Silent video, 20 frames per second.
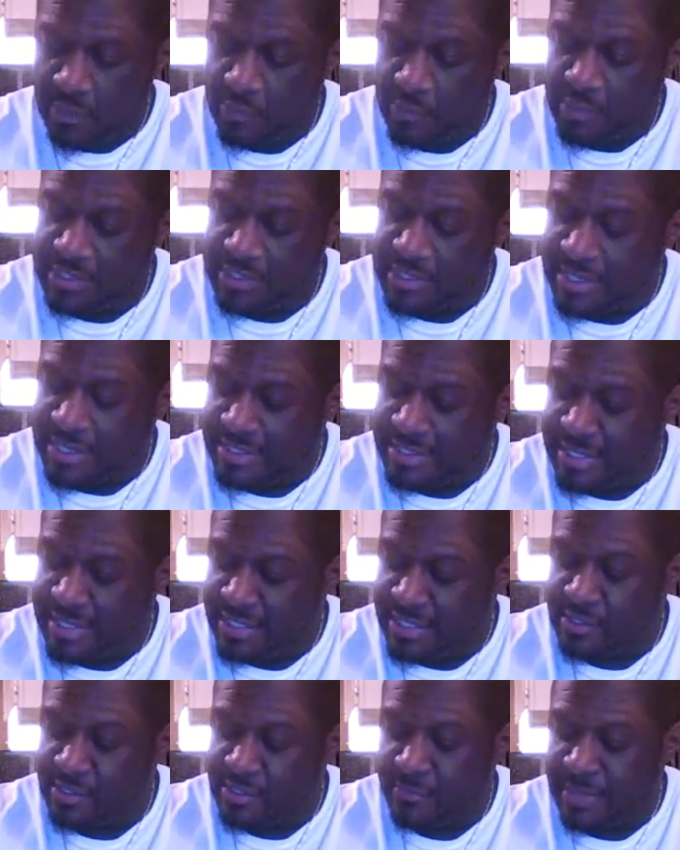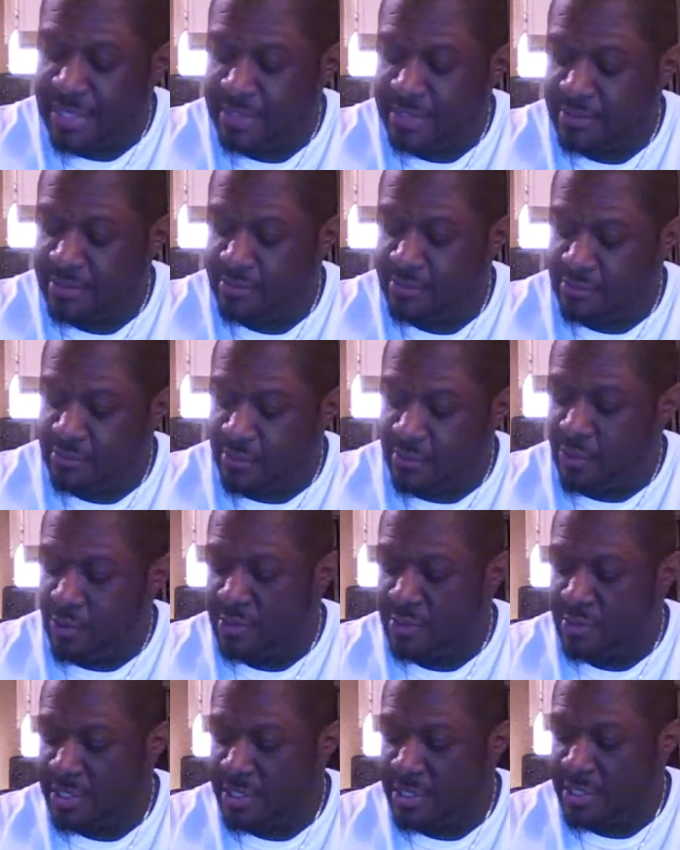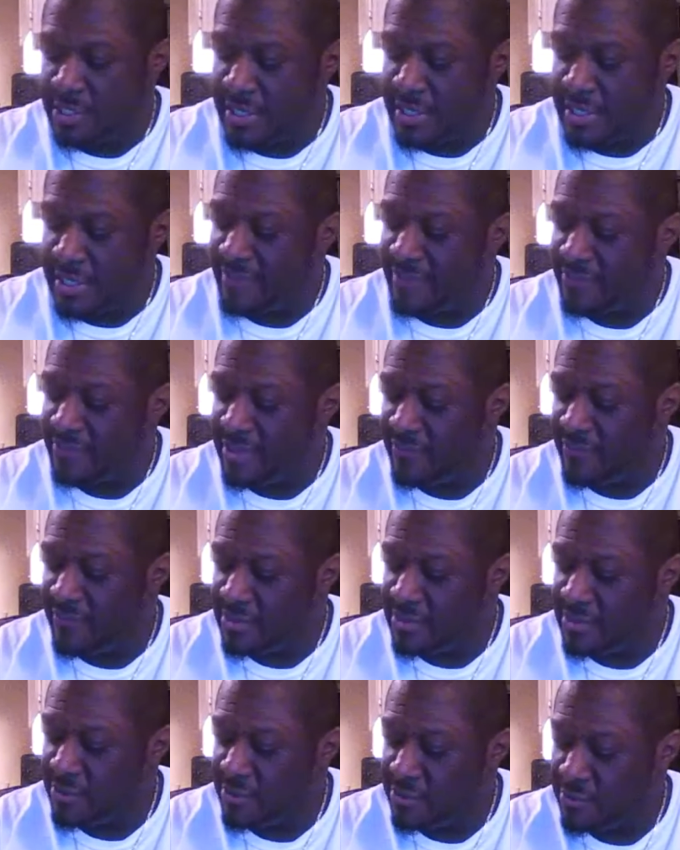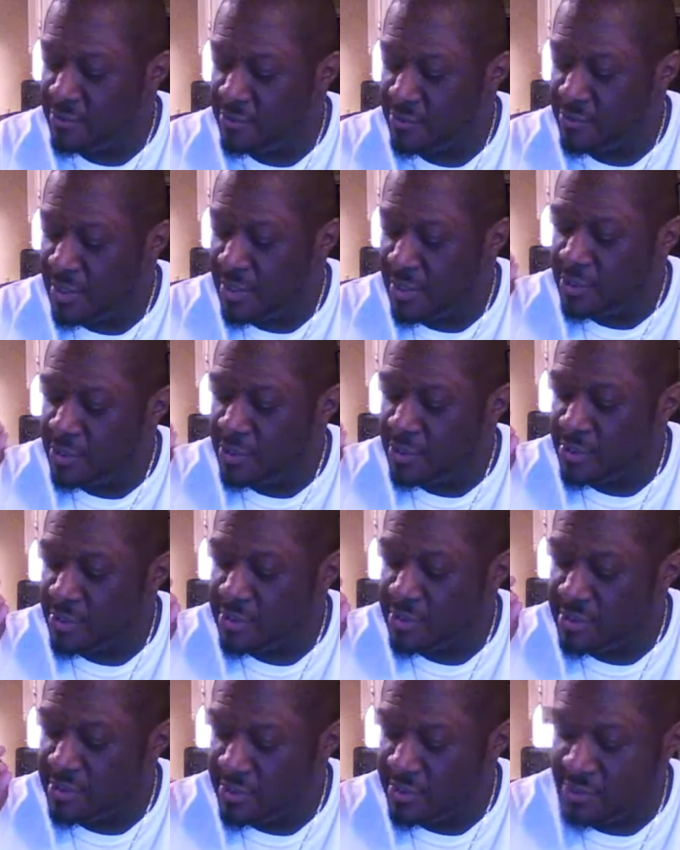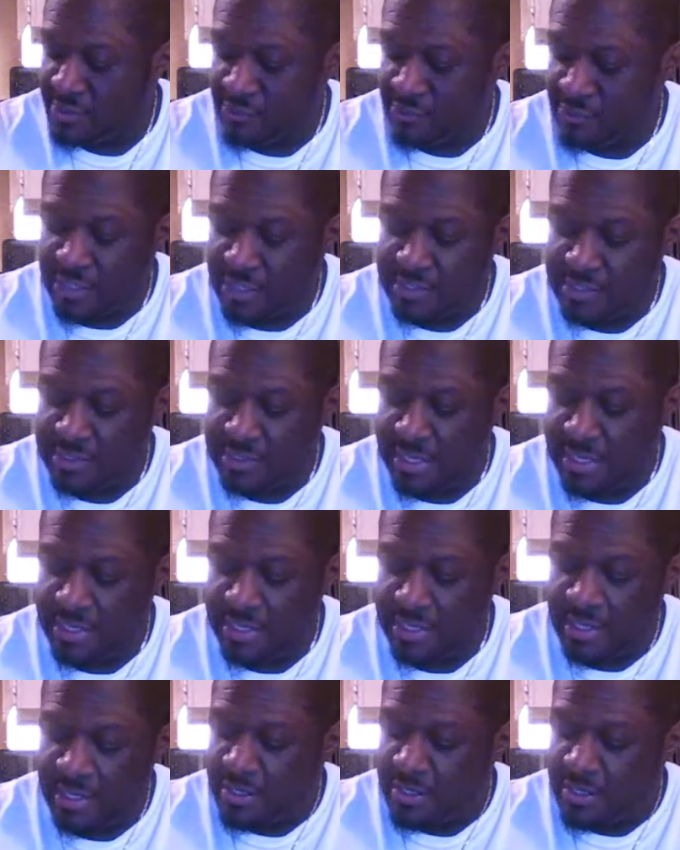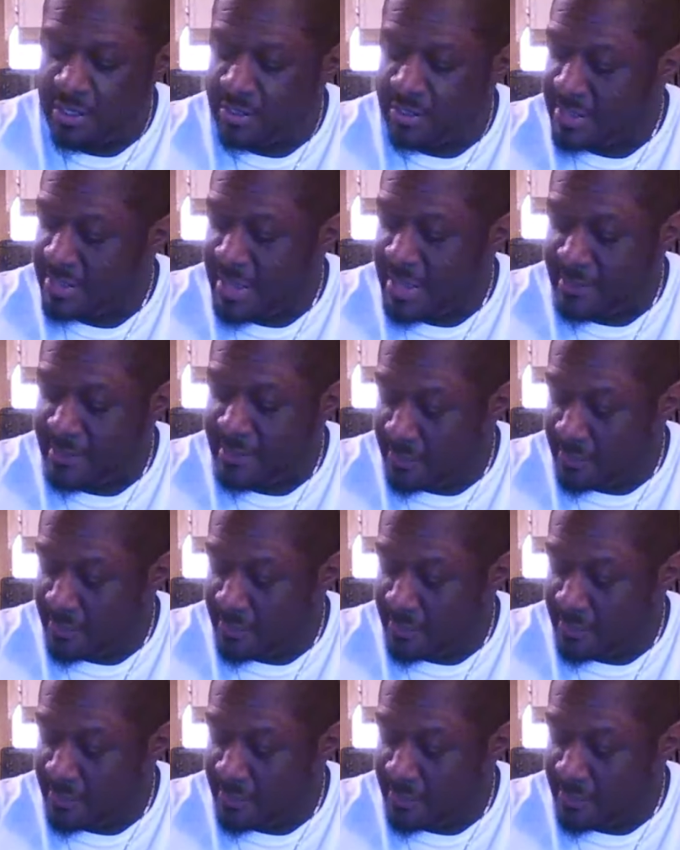Recitation by Nut. O king, I have given to you your sister Aset, that